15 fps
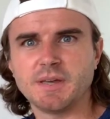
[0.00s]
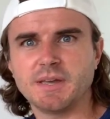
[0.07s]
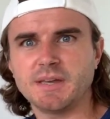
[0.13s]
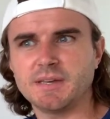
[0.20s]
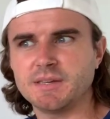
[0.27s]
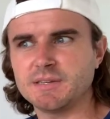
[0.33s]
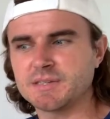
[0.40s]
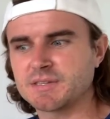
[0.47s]

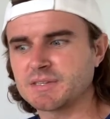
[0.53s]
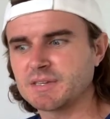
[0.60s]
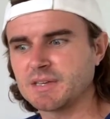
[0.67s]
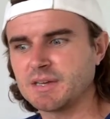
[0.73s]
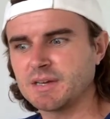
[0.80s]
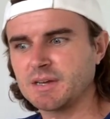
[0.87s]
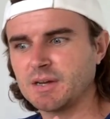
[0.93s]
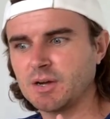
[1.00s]
is
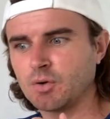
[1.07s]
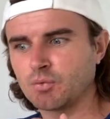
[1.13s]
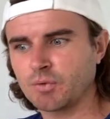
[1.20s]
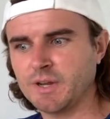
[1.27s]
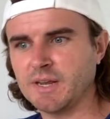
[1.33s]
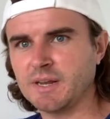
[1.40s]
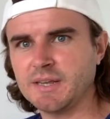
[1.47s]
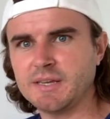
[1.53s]
a
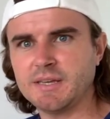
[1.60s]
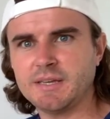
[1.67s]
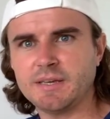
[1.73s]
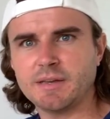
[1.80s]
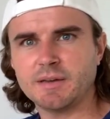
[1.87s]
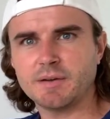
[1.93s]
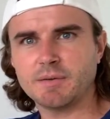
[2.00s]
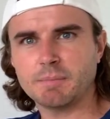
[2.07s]

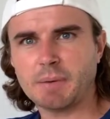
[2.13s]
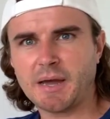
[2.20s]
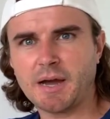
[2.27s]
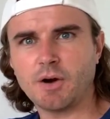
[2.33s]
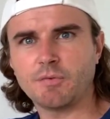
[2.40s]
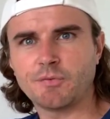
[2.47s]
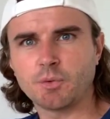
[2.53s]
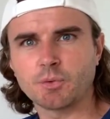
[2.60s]
really
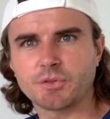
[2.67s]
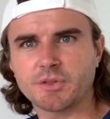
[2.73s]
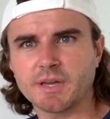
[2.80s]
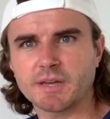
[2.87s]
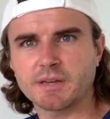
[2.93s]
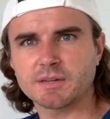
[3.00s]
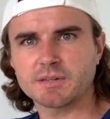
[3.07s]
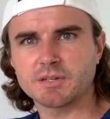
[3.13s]
powerful
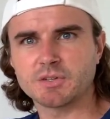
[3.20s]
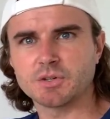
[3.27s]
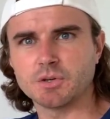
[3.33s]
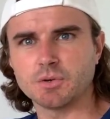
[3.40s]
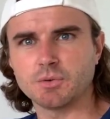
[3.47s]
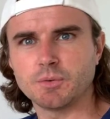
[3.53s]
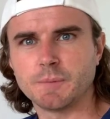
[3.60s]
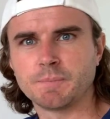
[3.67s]
thing to
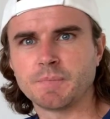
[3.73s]
do.